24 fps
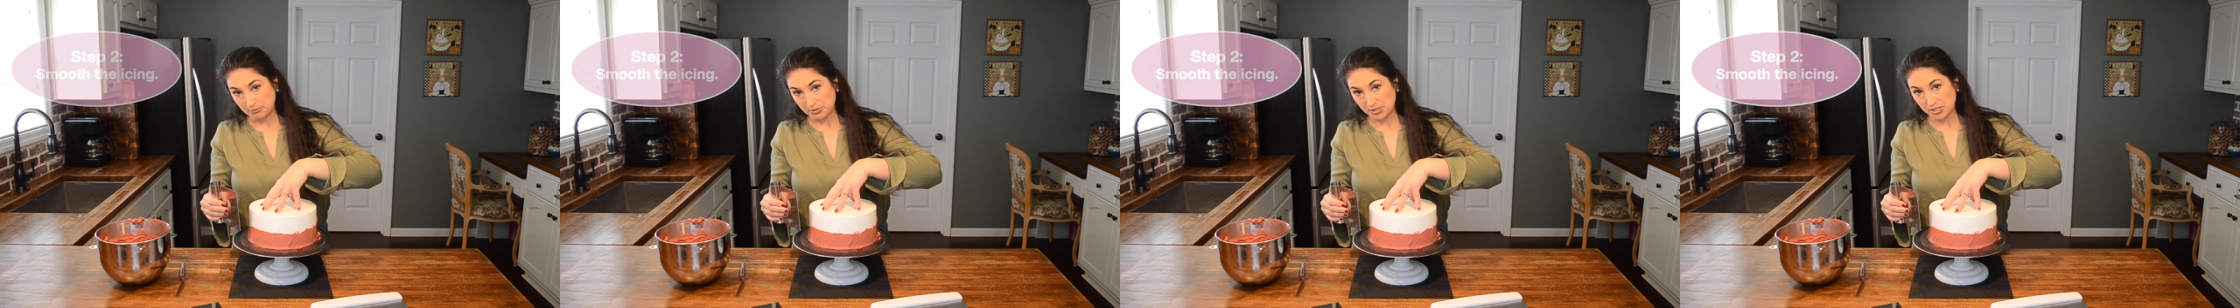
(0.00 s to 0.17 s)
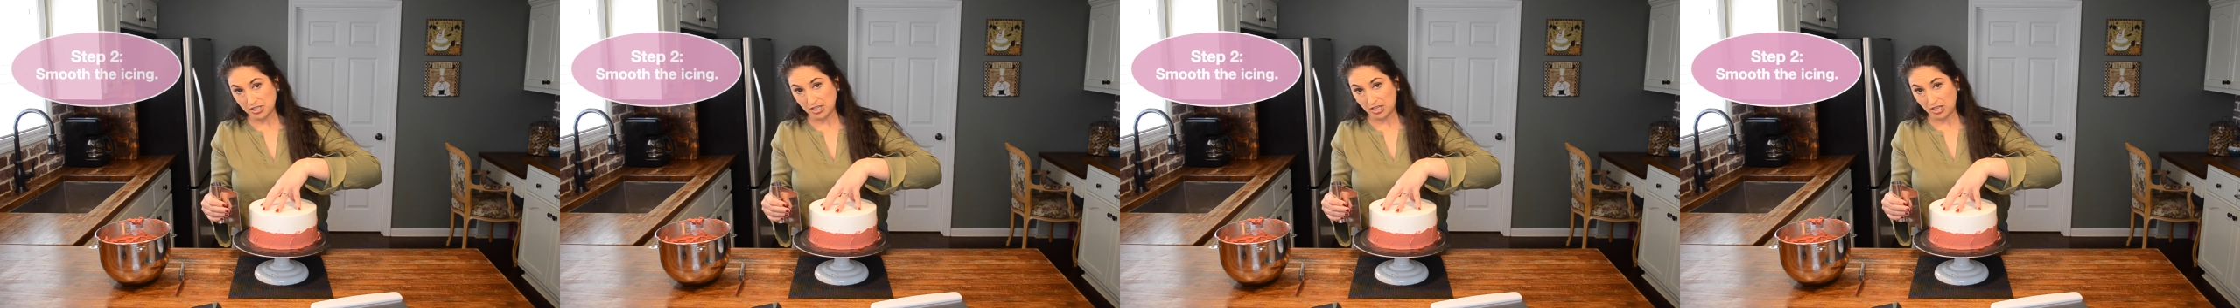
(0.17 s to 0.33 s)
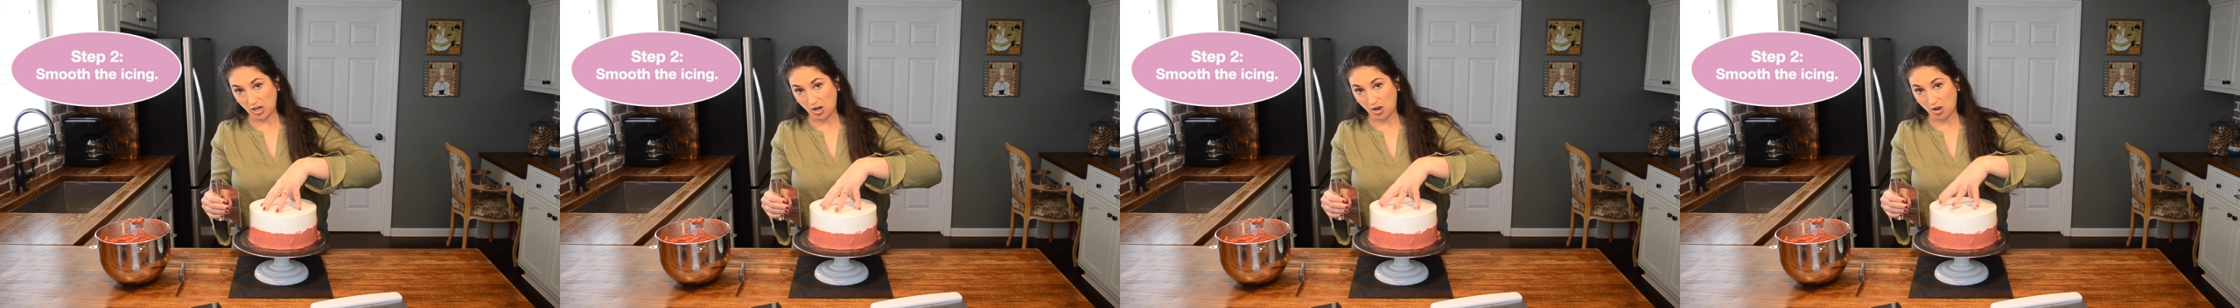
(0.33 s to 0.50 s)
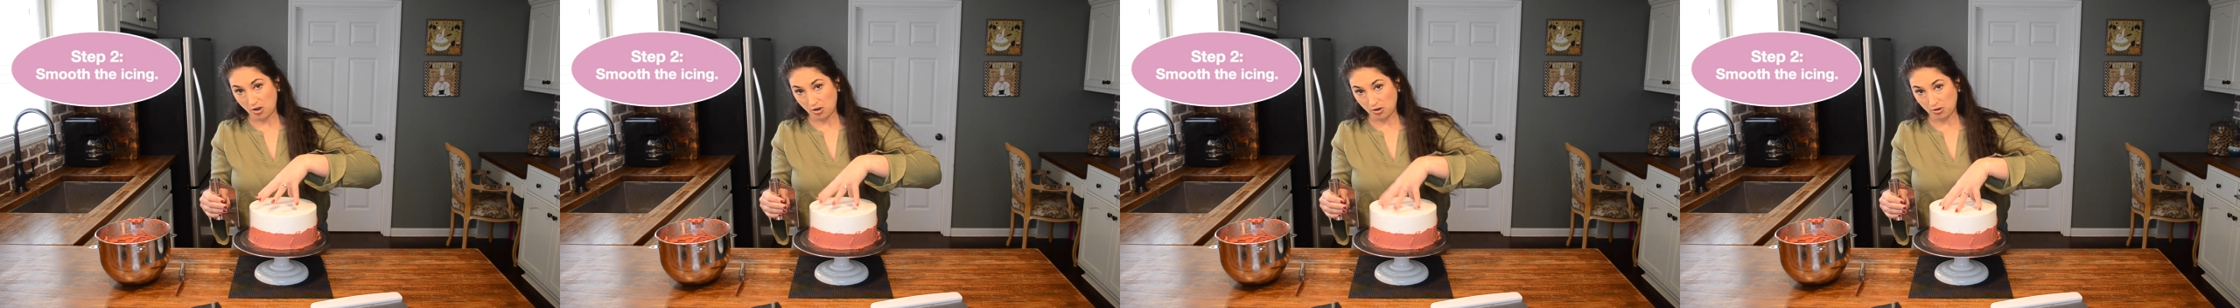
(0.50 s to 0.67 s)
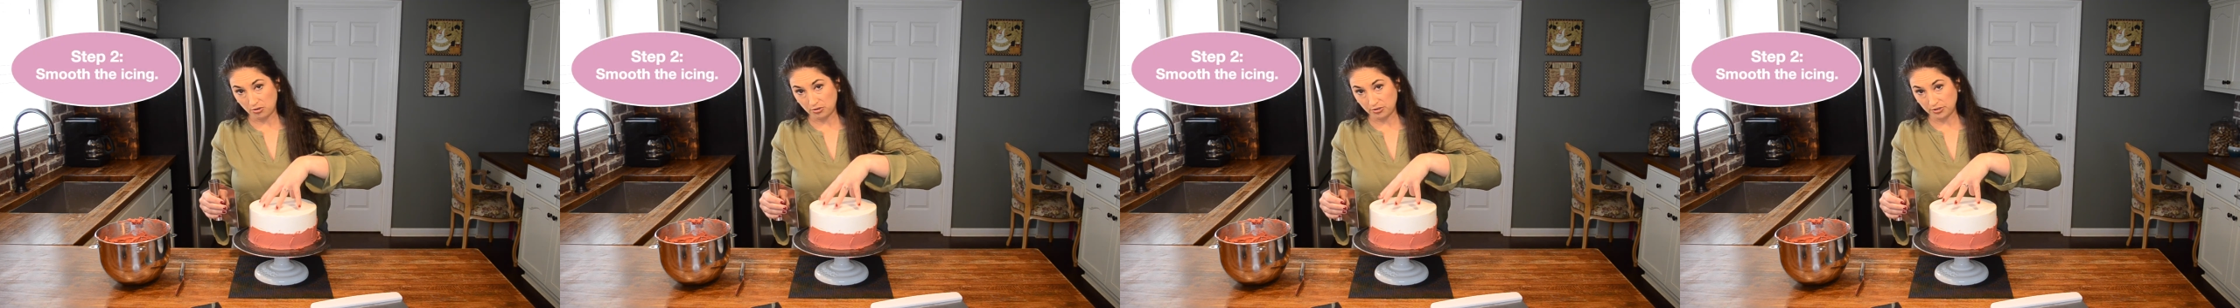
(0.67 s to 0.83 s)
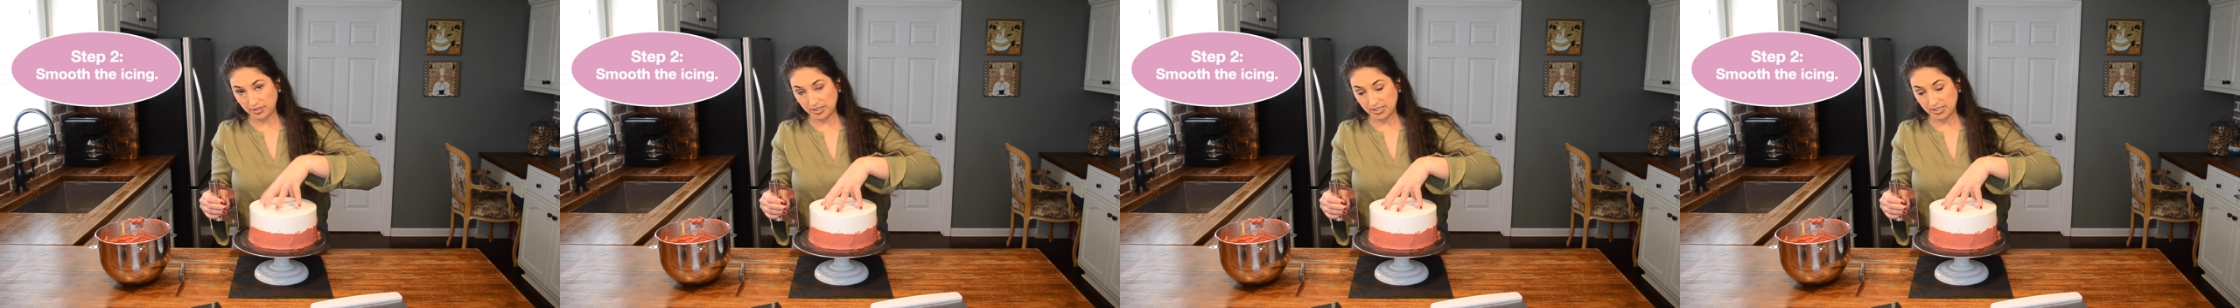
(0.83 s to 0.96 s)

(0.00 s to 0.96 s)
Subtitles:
just gonna hold